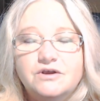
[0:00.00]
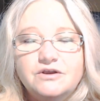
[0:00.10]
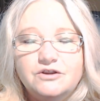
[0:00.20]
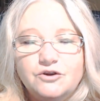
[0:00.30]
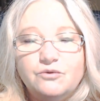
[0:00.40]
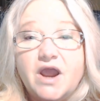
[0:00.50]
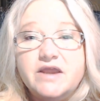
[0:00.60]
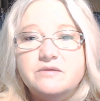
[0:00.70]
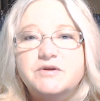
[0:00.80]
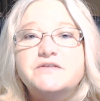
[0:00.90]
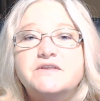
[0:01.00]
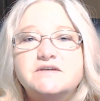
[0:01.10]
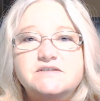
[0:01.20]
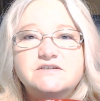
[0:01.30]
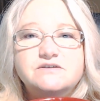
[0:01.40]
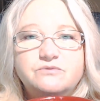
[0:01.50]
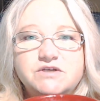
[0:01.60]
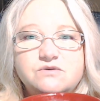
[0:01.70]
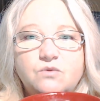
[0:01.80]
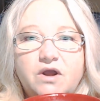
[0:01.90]
You're right, but this is the
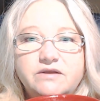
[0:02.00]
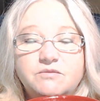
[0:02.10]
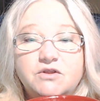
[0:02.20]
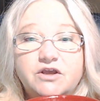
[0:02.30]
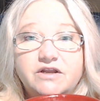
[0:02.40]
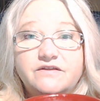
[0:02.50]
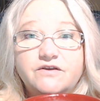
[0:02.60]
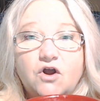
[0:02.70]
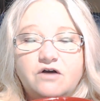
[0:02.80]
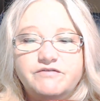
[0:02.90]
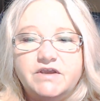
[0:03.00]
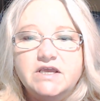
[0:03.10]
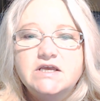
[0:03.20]
reason why I'm looking at the coffee.